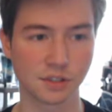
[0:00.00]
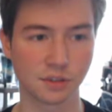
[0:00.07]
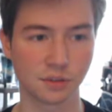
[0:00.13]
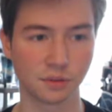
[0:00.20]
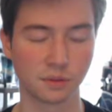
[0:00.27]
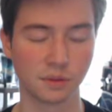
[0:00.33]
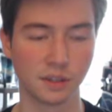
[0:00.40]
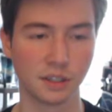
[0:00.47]

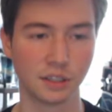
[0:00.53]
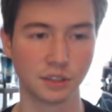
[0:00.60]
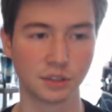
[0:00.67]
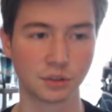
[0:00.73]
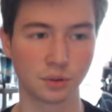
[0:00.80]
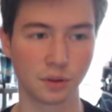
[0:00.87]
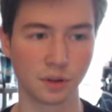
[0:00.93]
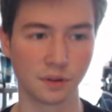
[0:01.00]
So,
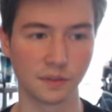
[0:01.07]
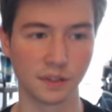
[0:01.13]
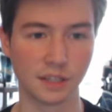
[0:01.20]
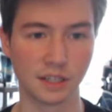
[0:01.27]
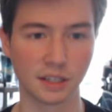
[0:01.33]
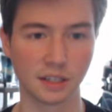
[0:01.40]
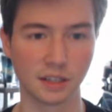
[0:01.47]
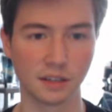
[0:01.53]
sort of
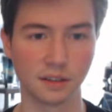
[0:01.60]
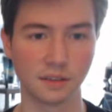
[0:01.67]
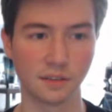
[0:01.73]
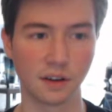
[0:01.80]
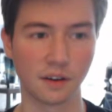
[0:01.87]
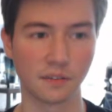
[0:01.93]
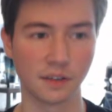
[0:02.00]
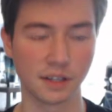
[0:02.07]
indicative
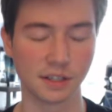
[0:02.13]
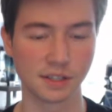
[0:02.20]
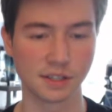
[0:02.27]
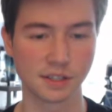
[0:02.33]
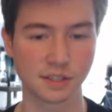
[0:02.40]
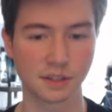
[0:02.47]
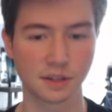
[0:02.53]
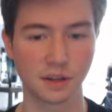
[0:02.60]
of
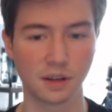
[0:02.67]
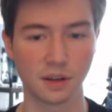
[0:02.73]
his